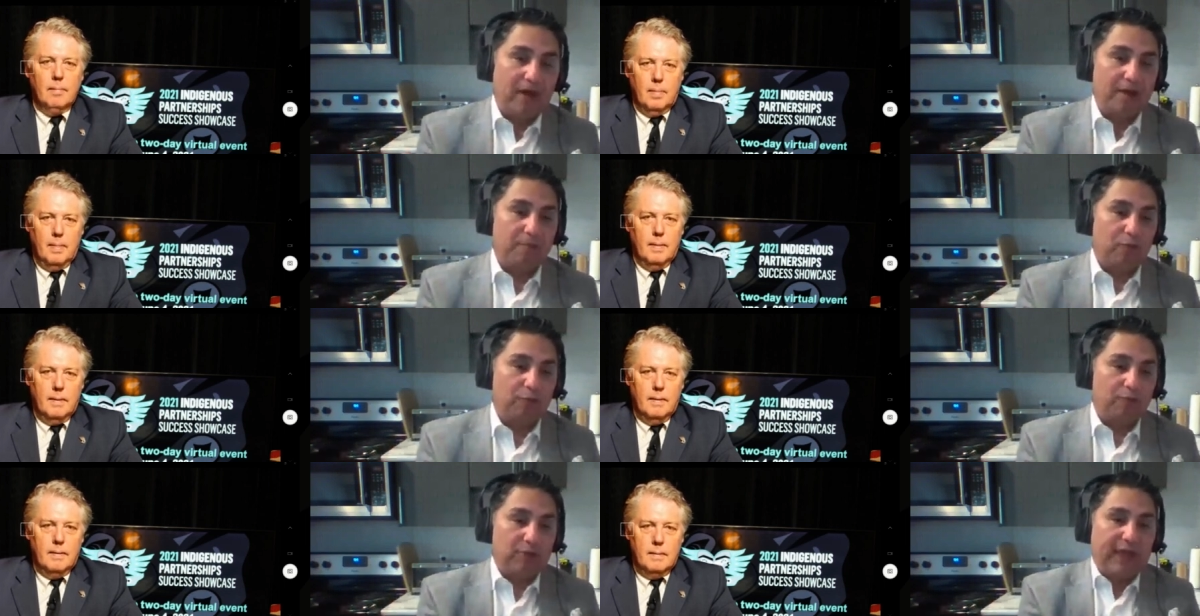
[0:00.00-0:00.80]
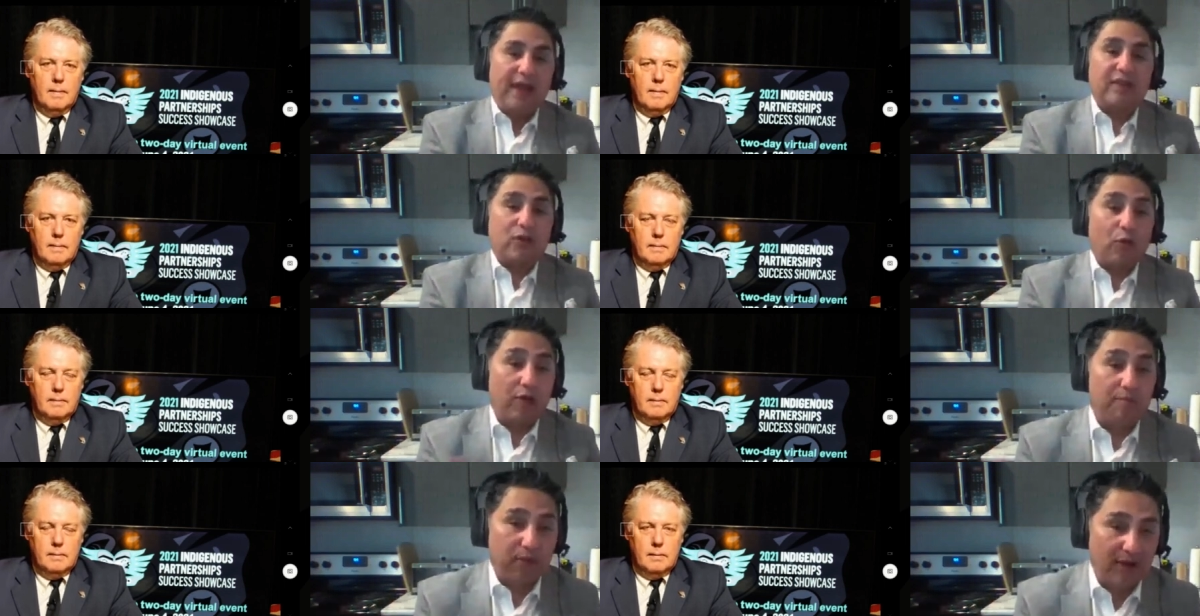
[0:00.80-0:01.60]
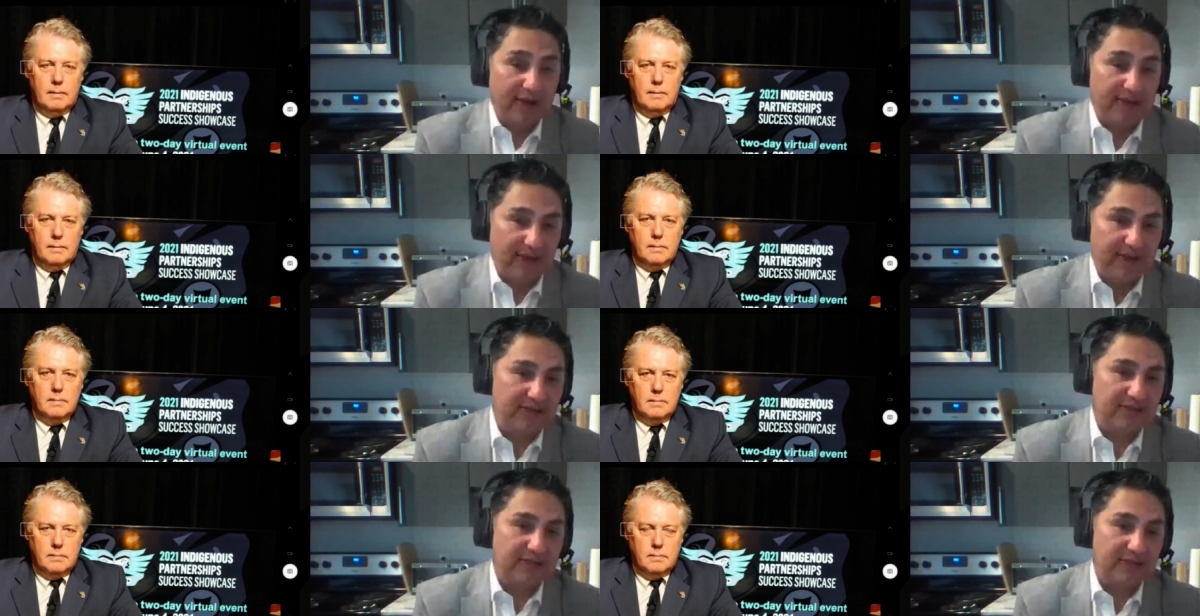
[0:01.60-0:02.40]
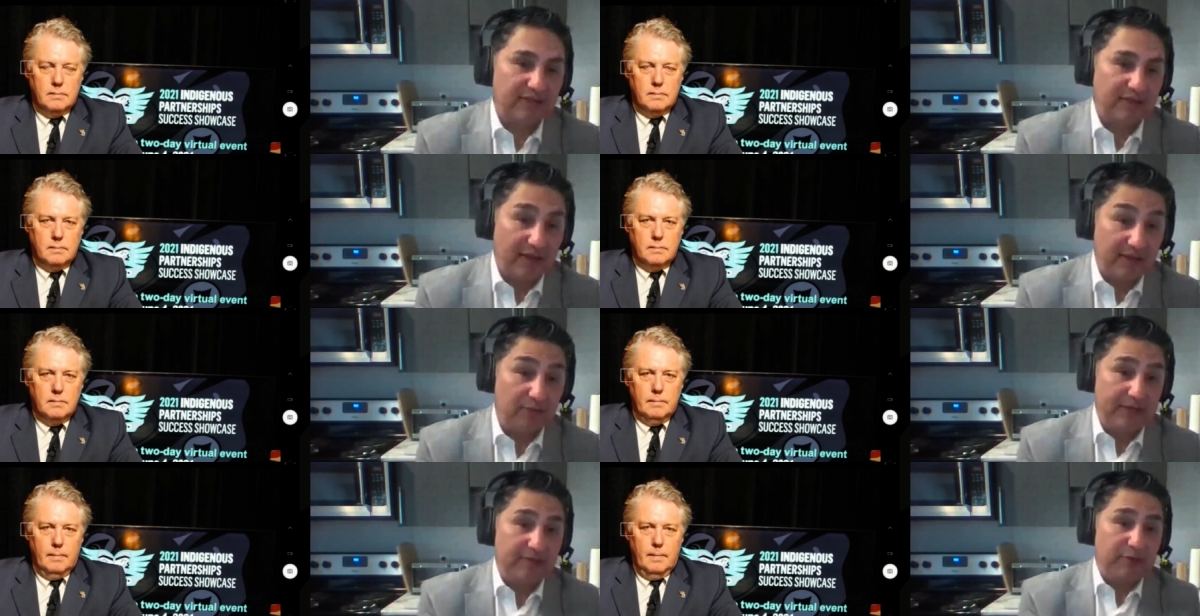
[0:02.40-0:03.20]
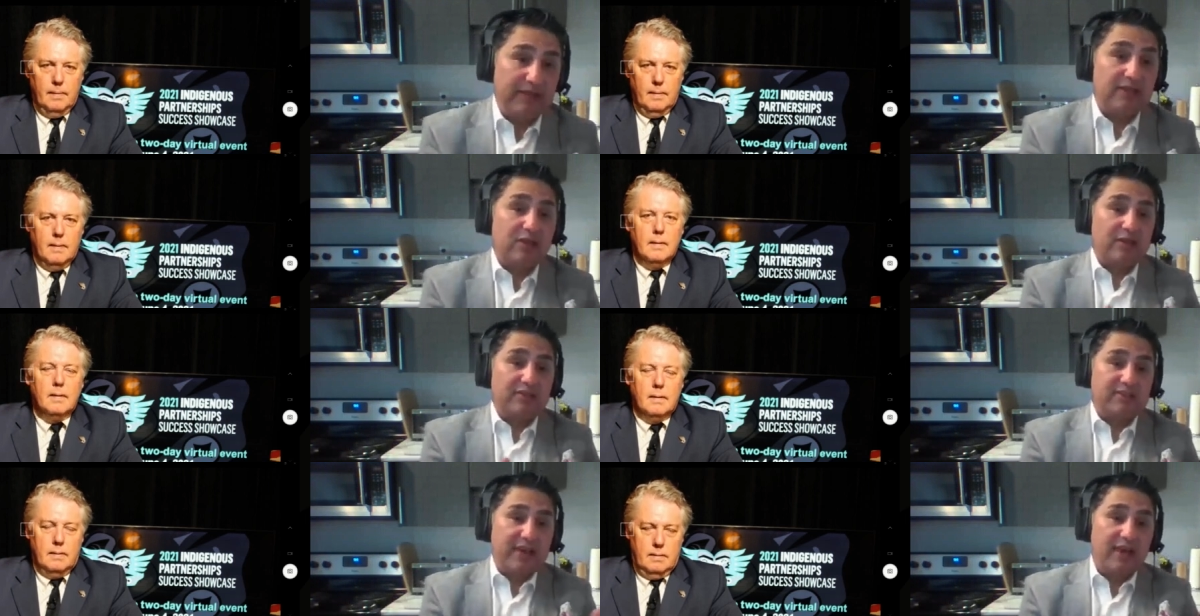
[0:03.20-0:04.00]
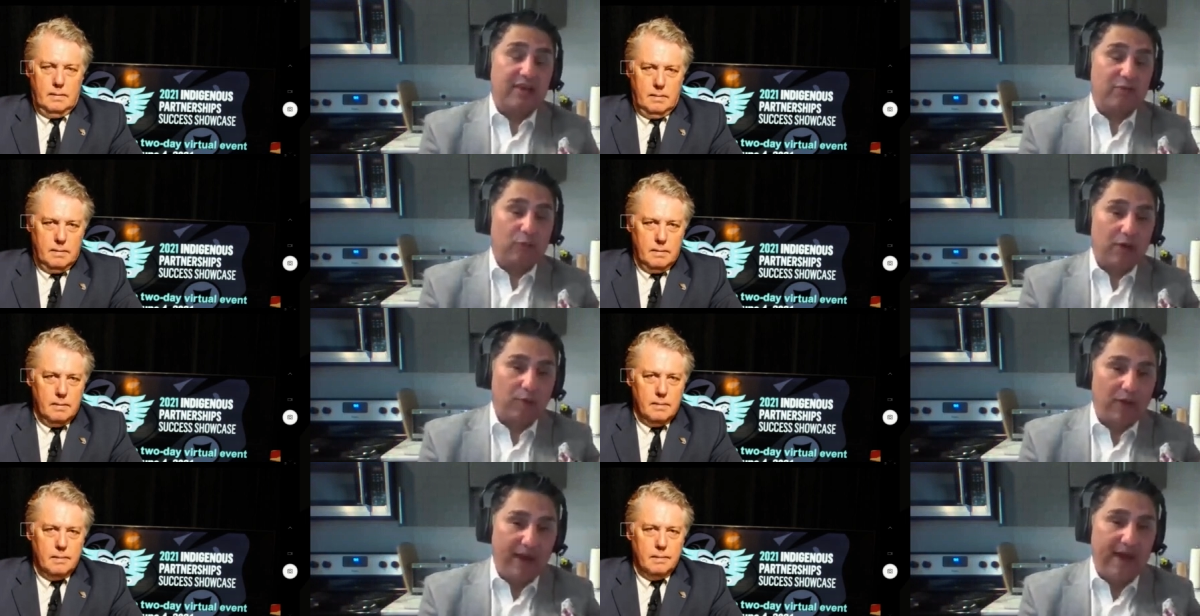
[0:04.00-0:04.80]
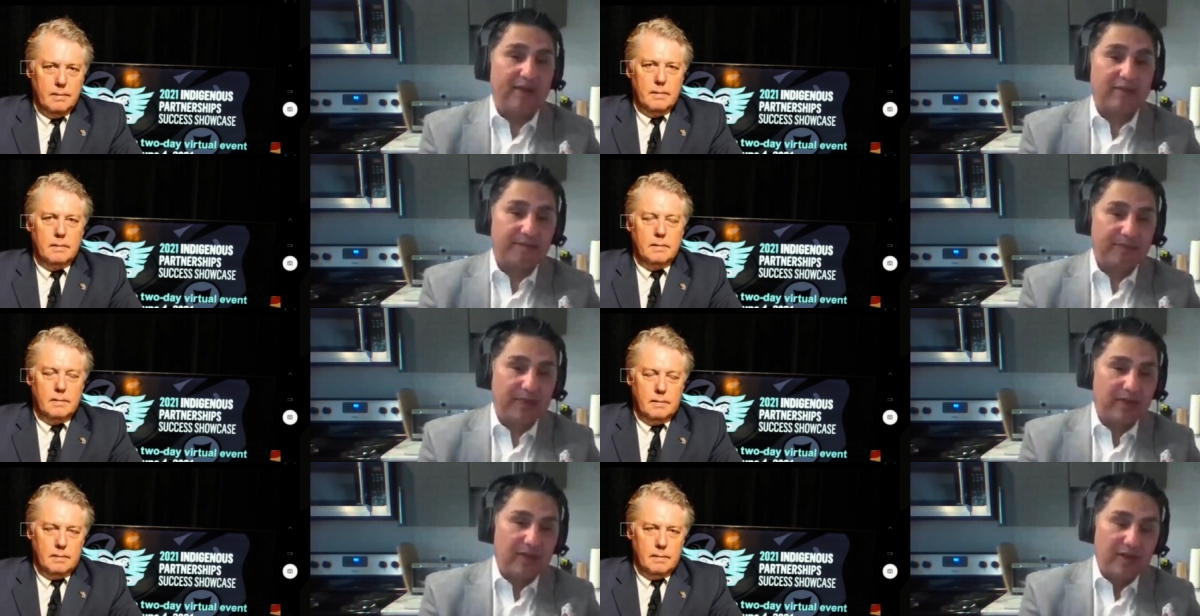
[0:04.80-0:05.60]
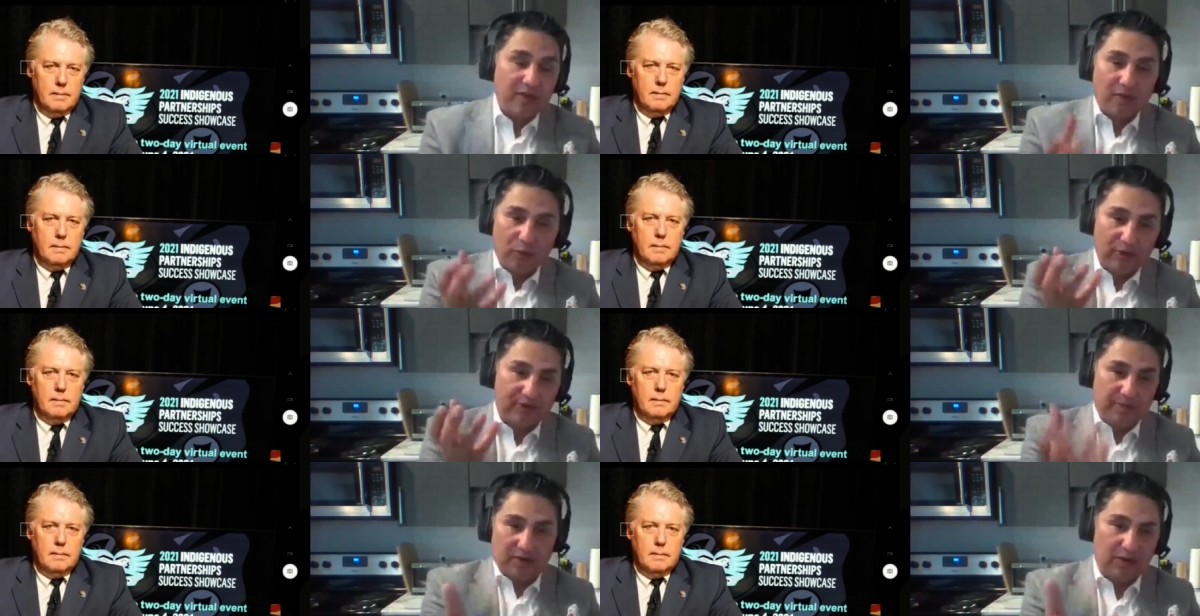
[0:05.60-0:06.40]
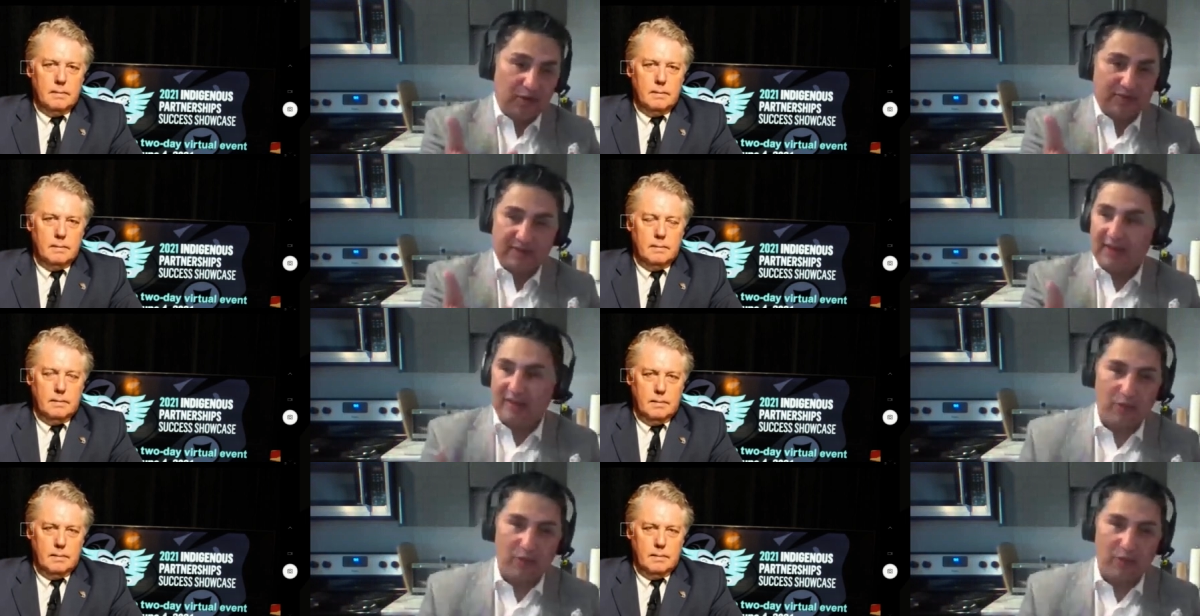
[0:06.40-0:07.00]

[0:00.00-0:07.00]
Speaker 1: Um, we can't go on blind dates, right? We we need to understand where we're at, what the middle looks like,